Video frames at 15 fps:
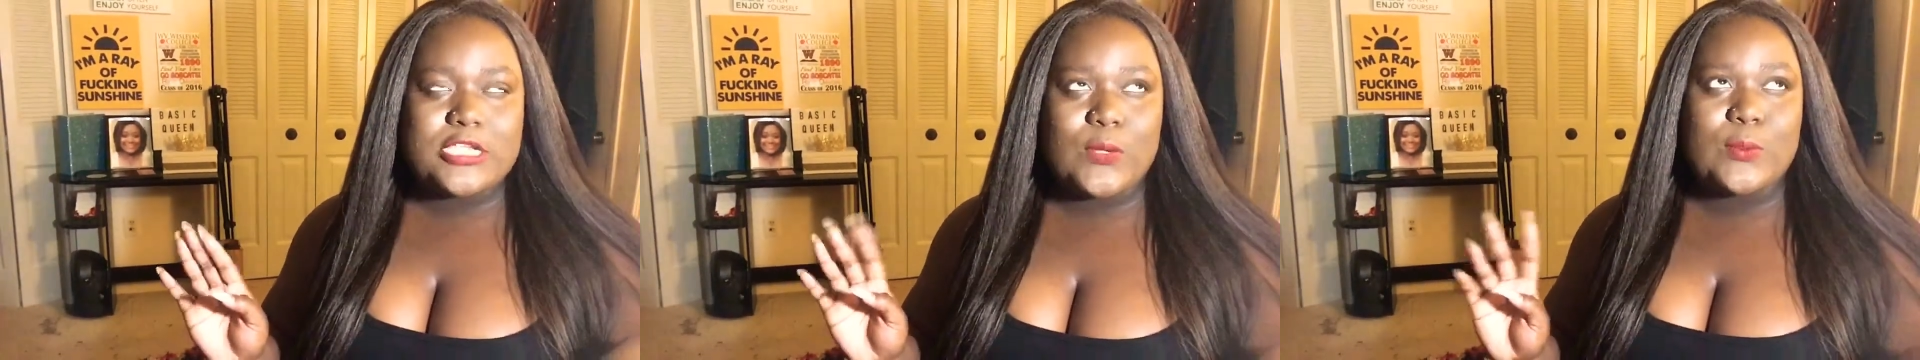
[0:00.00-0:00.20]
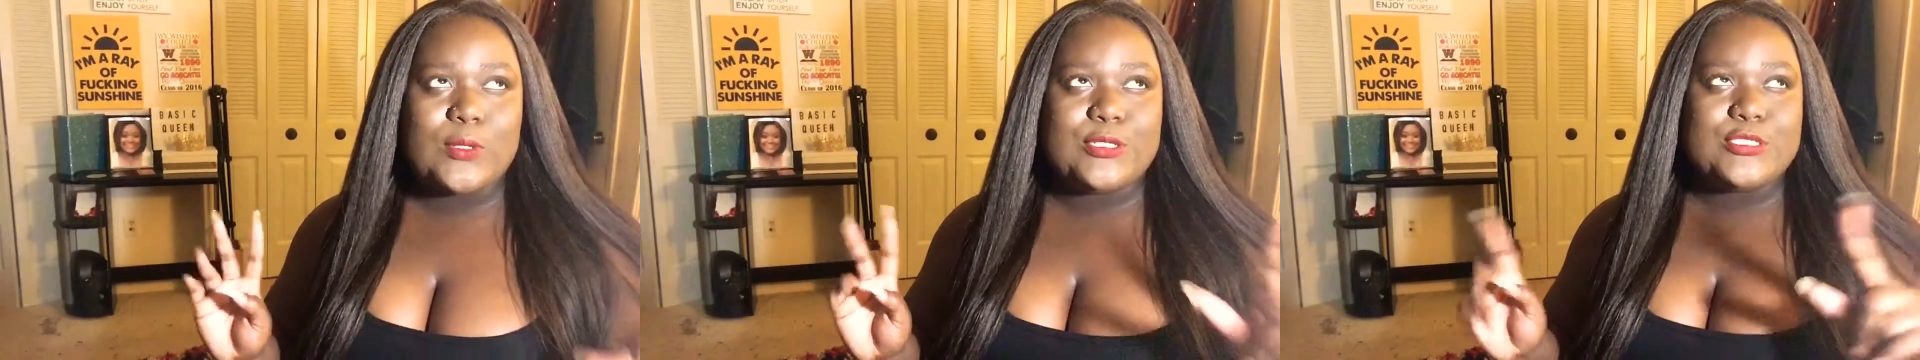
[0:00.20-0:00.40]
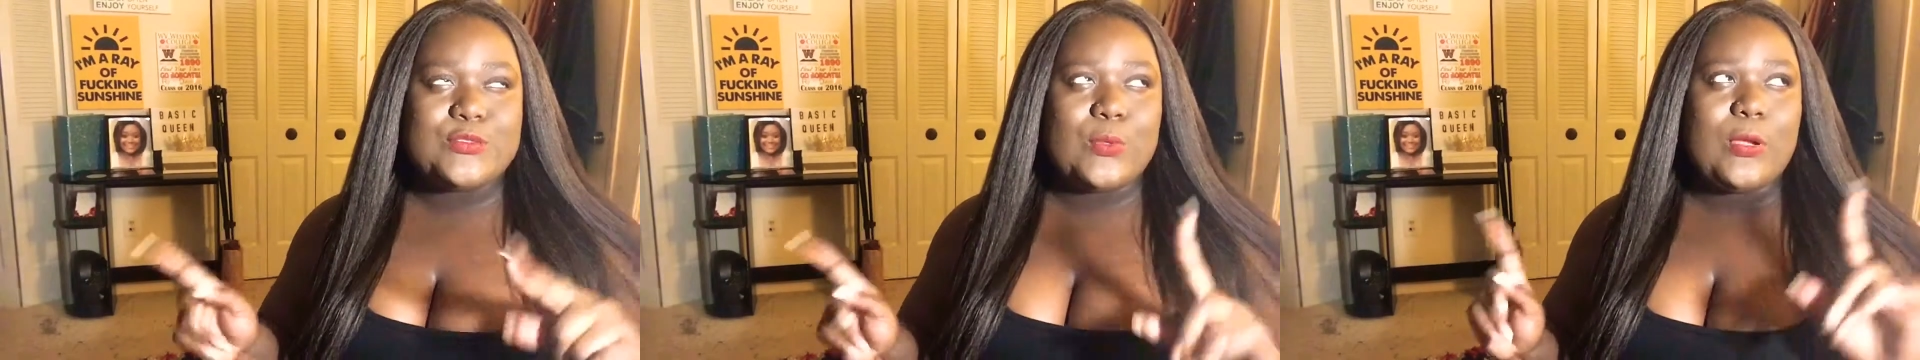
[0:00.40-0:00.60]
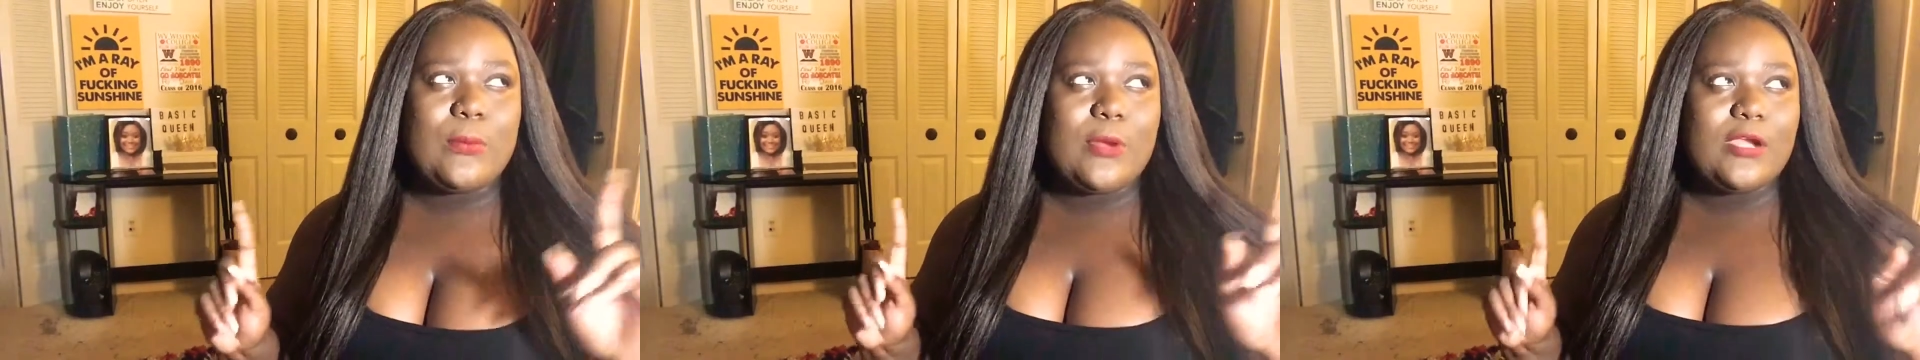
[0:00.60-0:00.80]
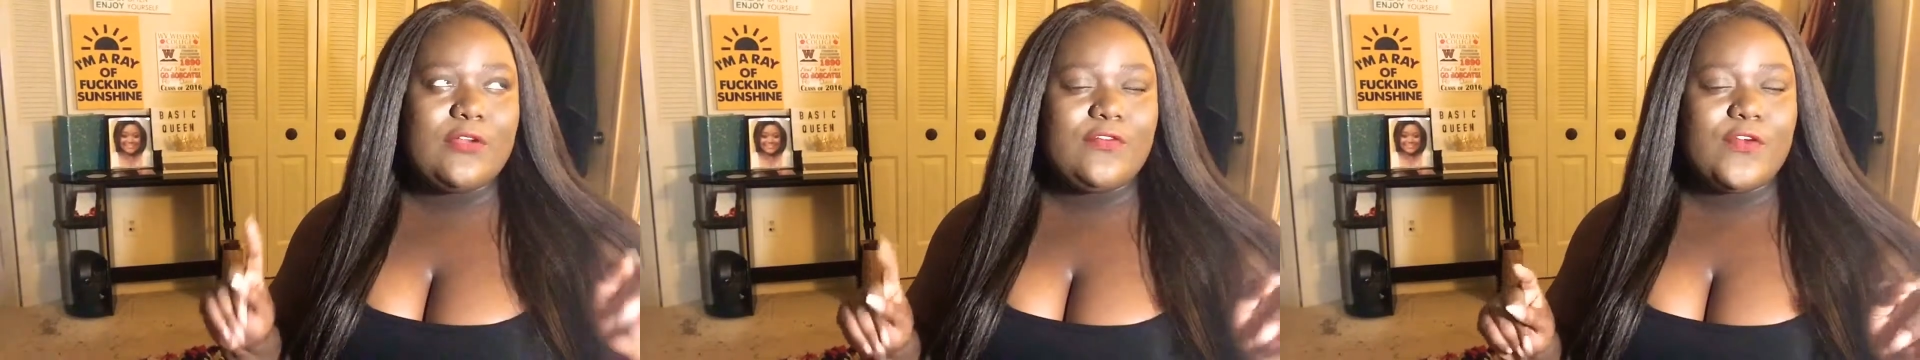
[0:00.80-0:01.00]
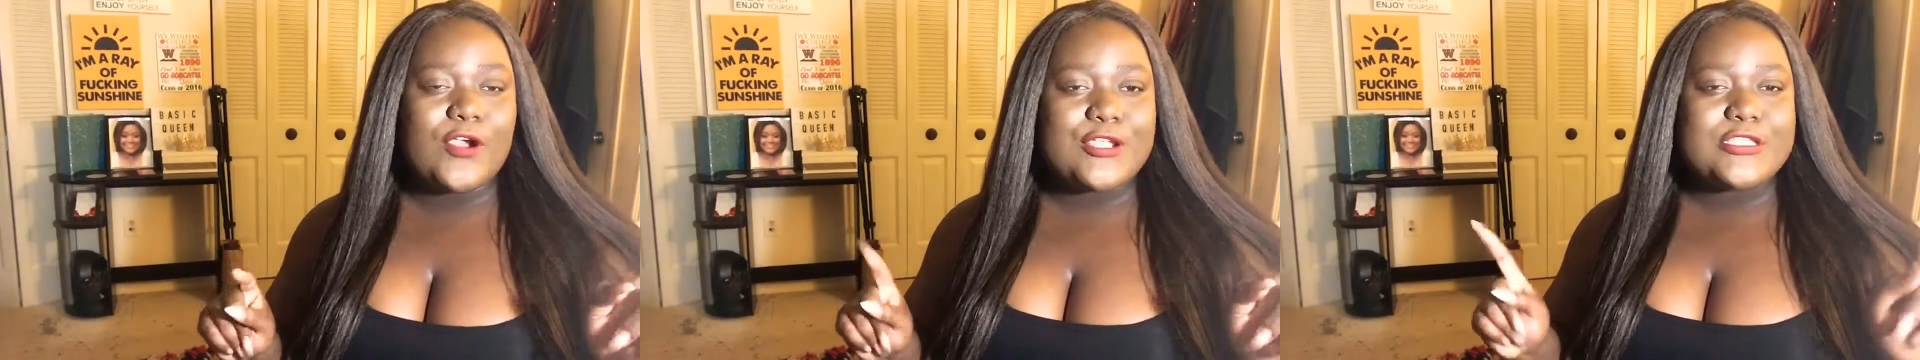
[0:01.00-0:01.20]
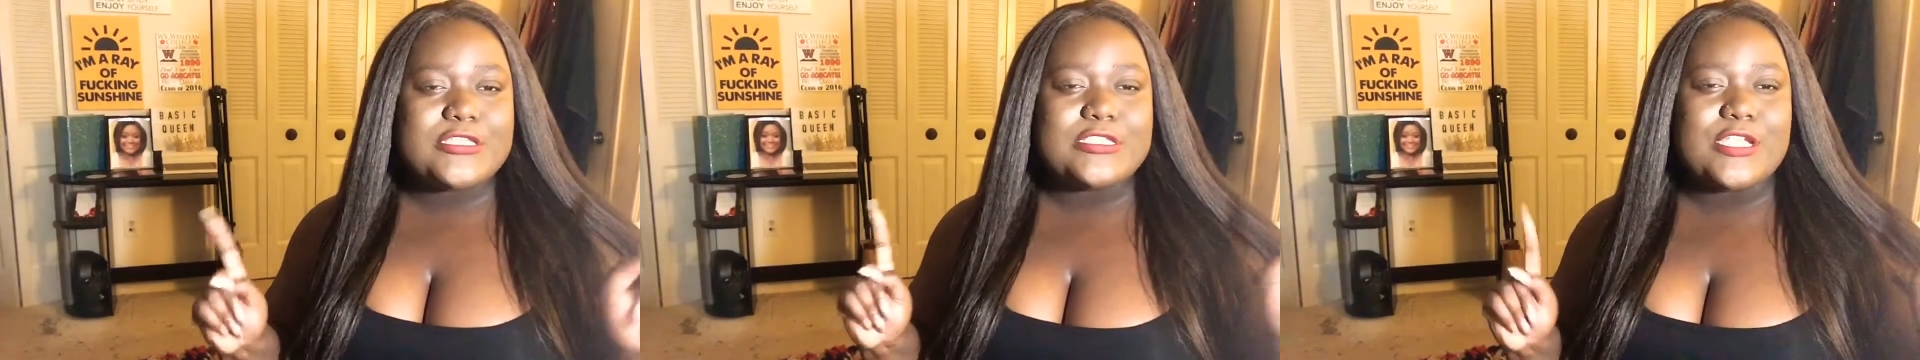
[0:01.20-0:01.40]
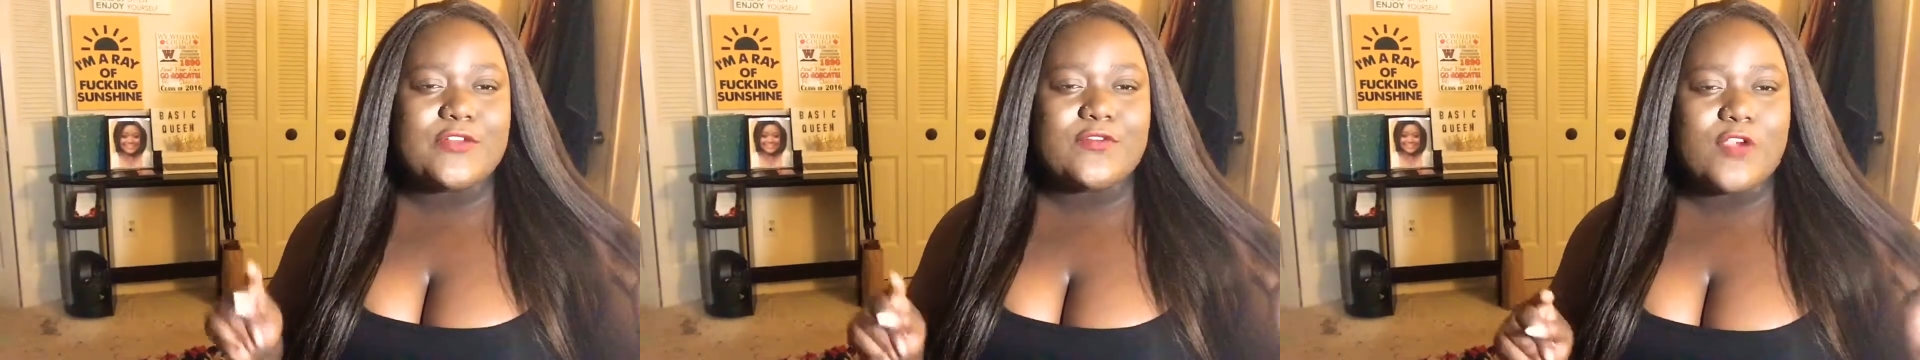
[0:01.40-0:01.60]
So I went to Walmart
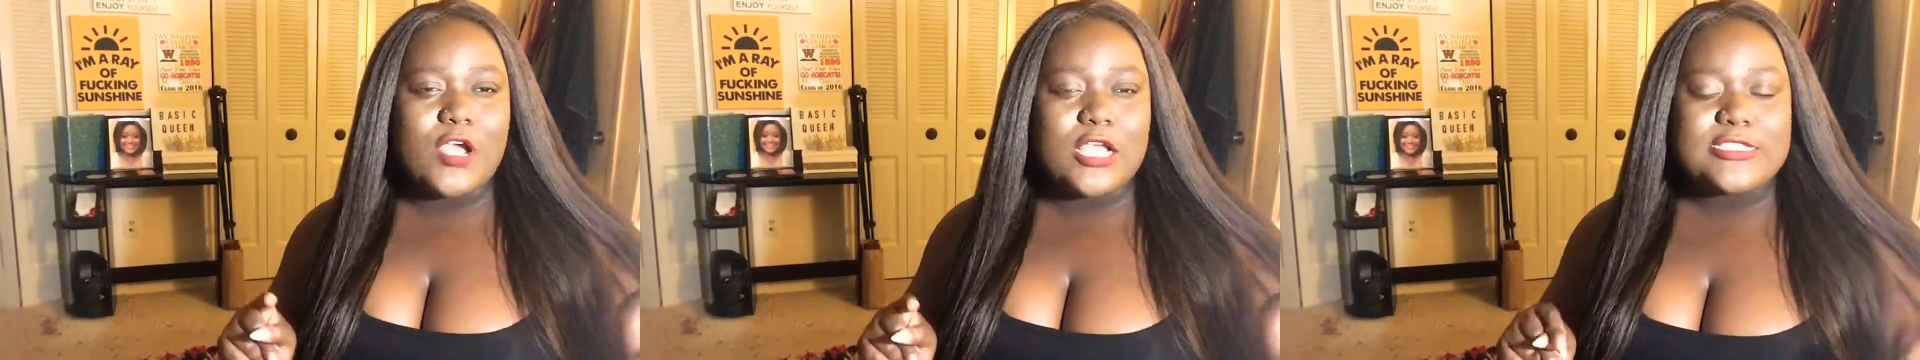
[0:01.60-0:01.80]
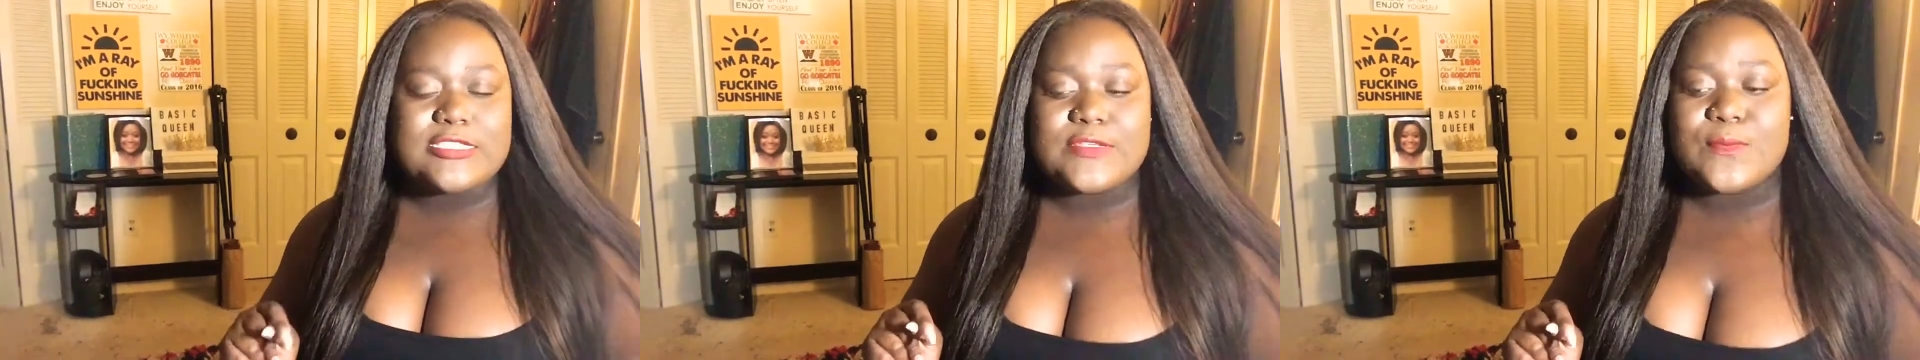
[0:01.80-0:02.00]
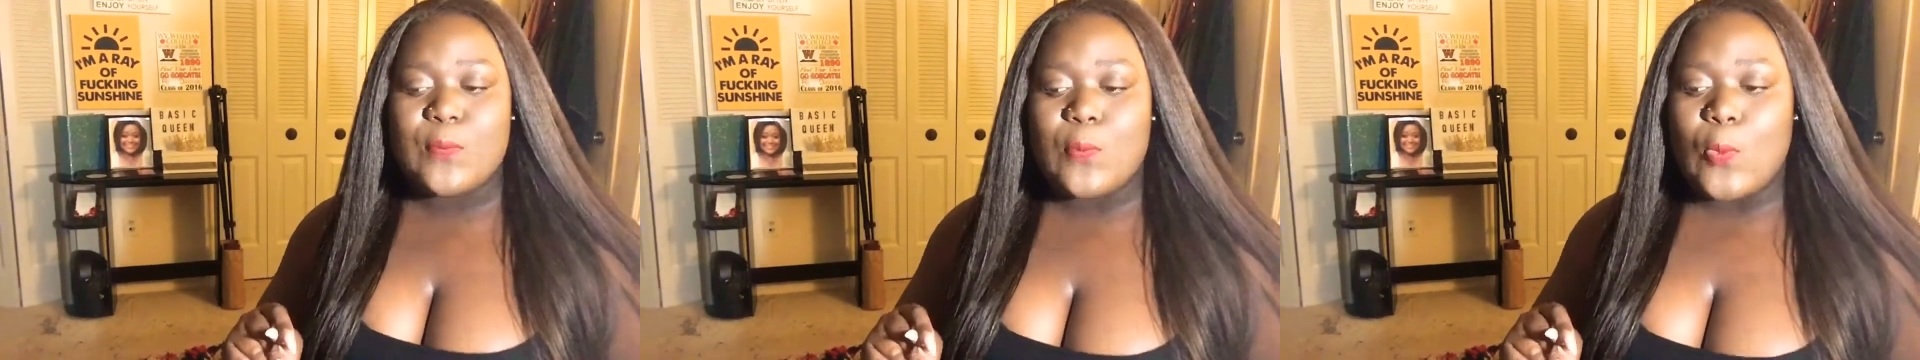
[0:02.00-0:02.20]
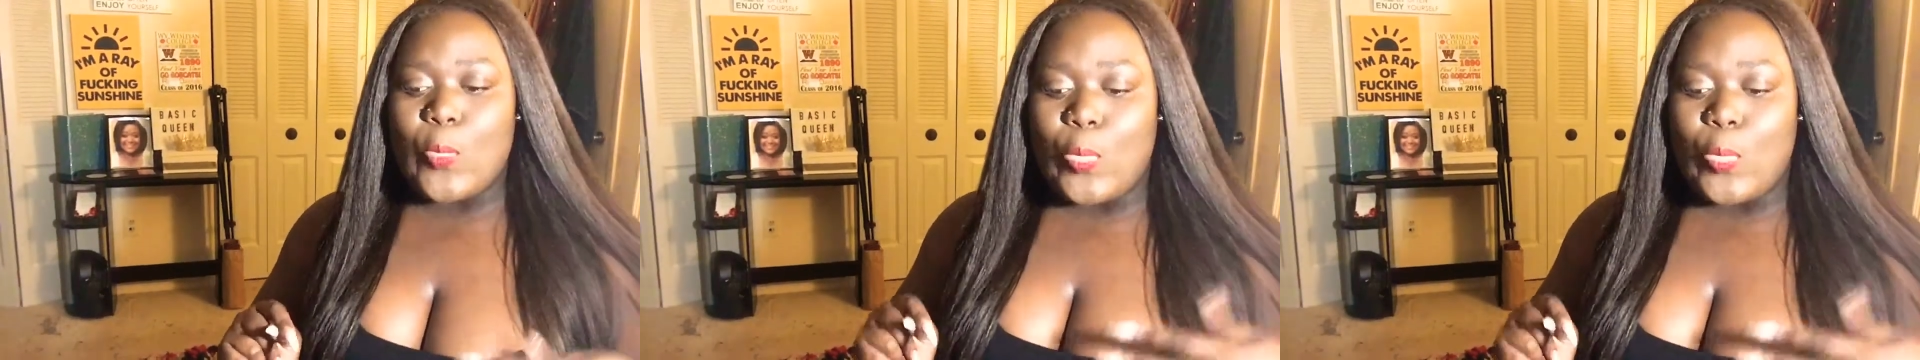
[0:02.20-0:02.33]
first, then Ross.